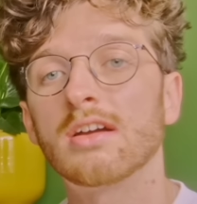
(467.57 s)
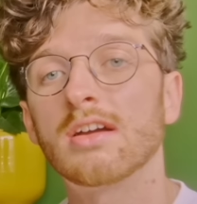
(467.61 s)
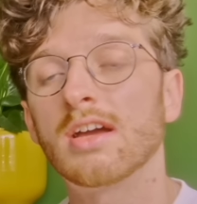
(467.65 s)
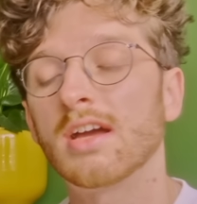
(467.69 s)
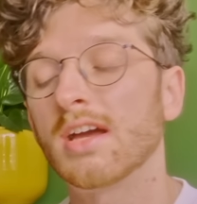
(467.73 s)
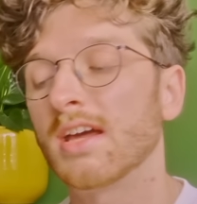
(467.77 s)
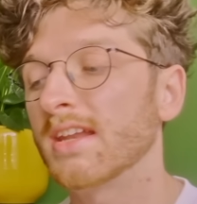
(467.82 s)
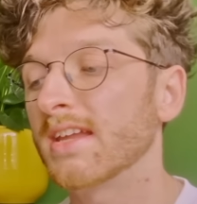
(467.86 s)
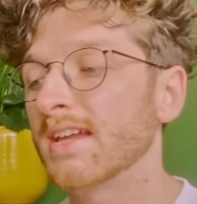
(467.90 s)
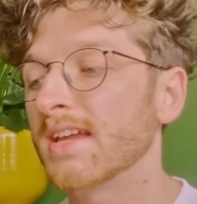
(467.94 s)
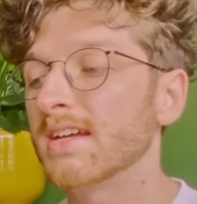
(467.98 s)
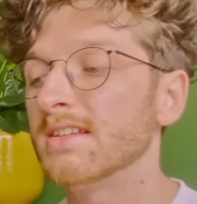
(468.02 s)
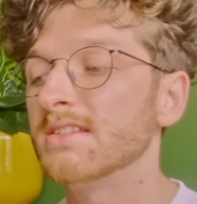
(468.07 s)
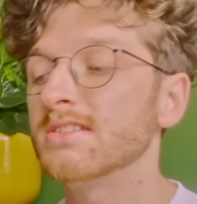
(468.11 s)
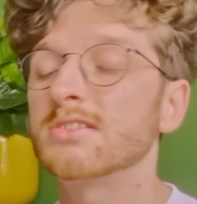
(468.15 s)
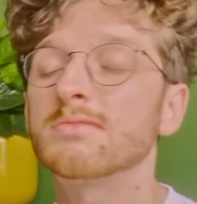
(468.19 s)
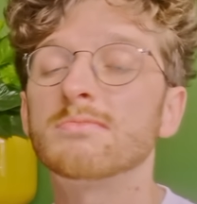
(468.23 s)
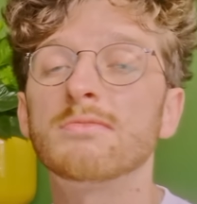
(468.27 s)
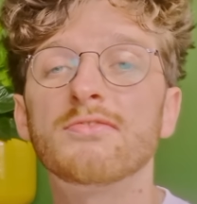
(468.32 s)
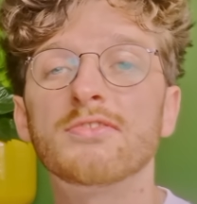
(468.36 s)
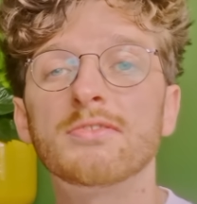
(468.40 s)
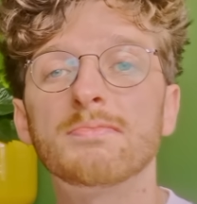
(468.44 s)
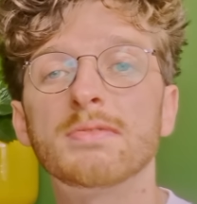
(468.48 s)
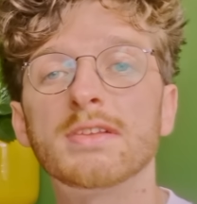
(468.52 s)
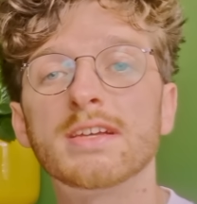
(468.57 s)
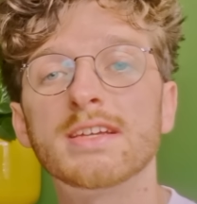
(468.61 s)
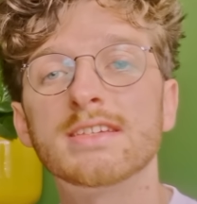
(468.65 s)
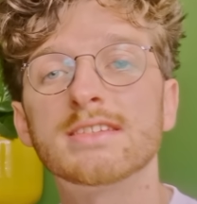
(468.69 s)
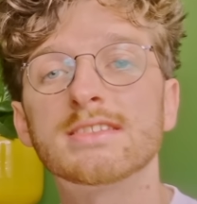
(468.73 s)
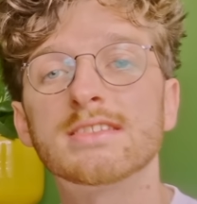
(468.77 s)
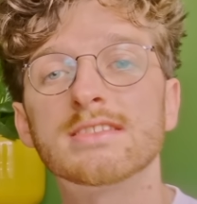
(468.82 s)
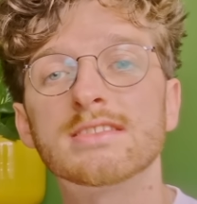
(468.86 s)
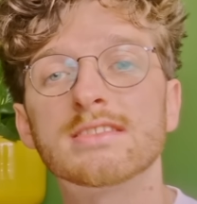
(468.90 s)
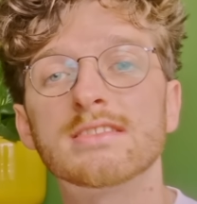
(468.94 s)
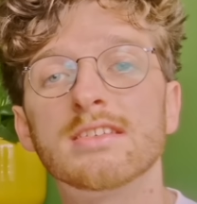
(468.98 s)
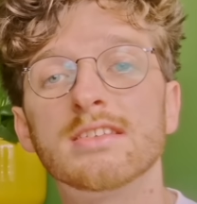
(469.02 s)
And again, some of the
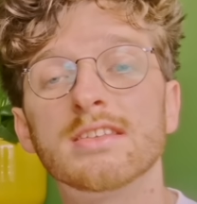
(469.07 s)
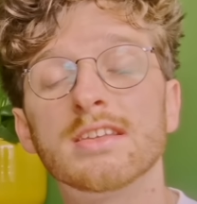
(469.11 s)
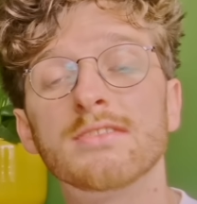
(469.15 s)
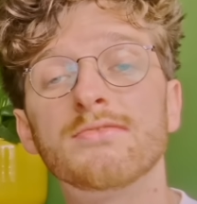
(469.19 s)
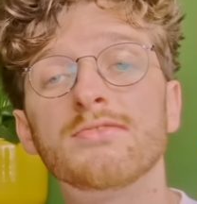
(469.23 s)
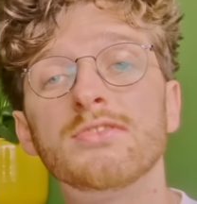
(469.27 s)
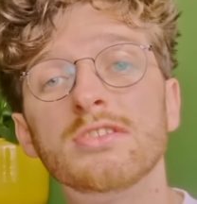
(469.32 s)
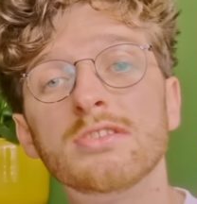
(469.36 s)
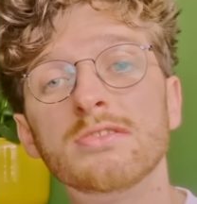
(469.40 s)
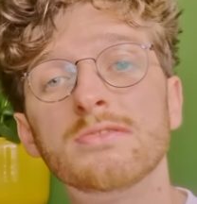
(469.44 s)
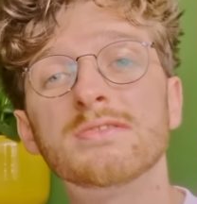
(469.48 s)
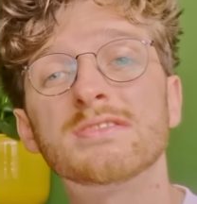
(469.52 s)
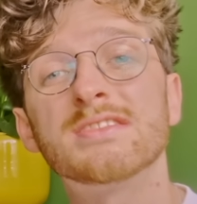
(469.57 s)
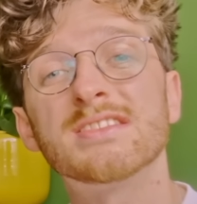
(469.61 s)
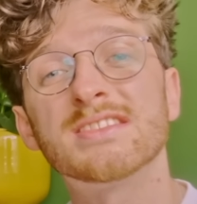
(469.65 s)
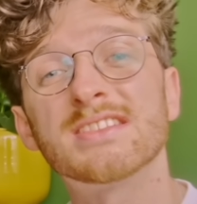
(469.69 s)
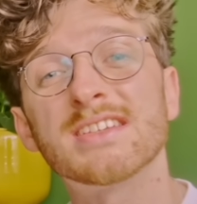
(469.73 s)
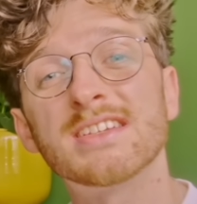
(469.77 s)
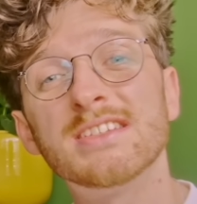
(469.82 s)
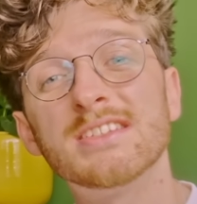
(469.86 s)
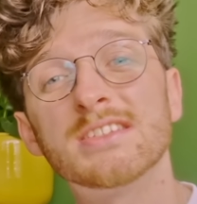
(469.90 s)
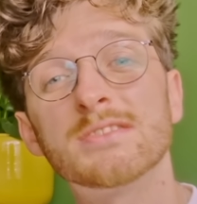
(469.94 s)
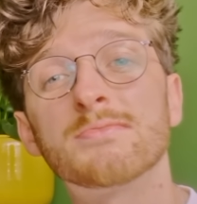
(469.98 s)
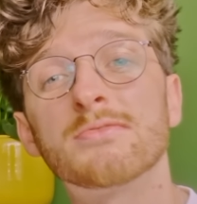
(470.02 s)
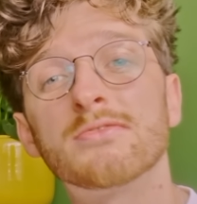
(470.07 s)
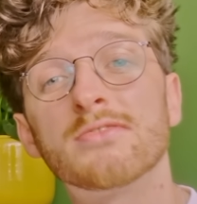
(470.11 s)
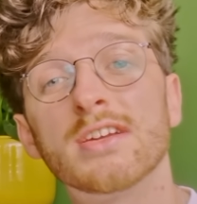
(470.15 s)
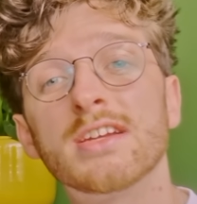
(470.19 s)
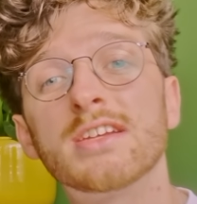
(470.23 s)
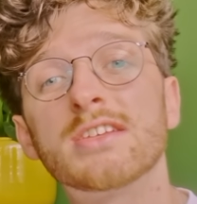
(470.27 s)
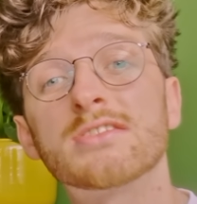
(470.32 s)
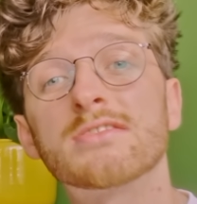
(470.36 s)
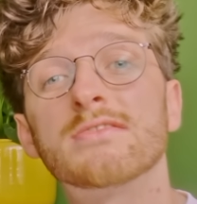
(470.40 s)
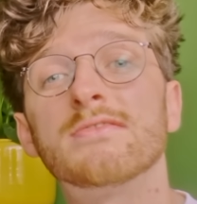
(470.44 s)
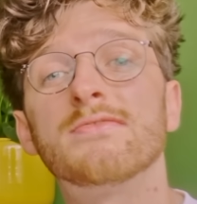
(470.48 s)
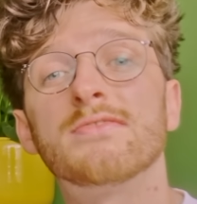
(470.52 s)
places that they've used as
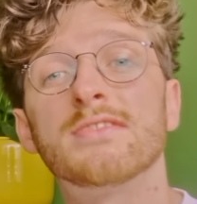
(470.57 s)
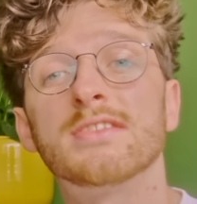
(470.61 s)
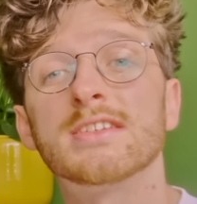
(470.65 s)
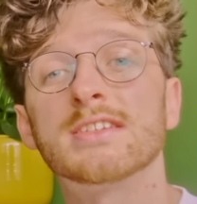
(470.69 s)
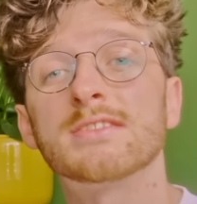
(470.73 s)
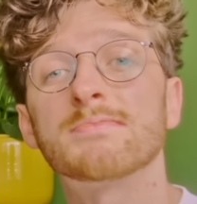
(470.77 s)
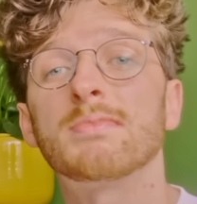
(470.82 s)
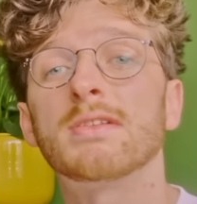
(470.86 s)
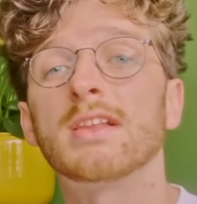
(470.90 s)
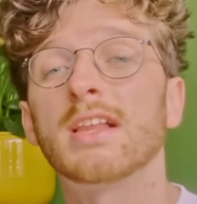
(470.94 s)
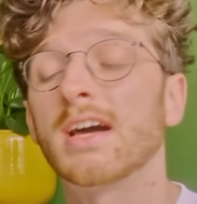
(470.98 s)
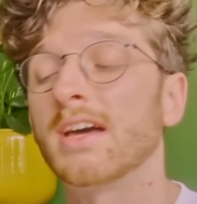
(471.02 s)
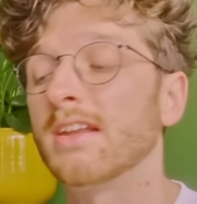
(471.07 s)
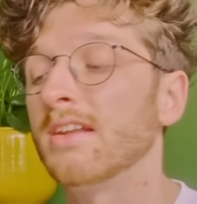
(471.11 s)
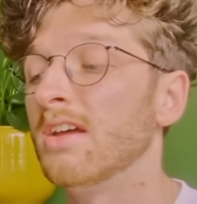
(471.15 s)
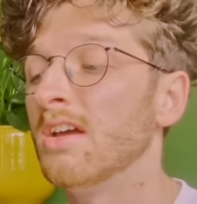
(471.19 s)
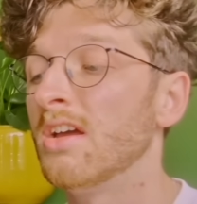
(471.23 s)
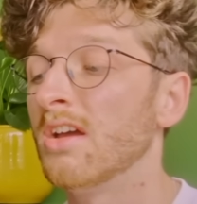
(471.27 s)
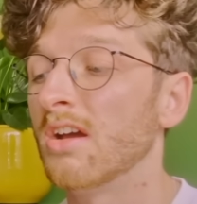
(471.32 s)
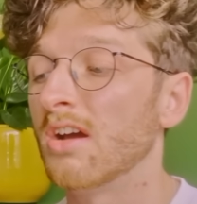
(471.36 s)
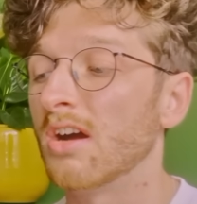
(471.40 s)
inspiration for this plan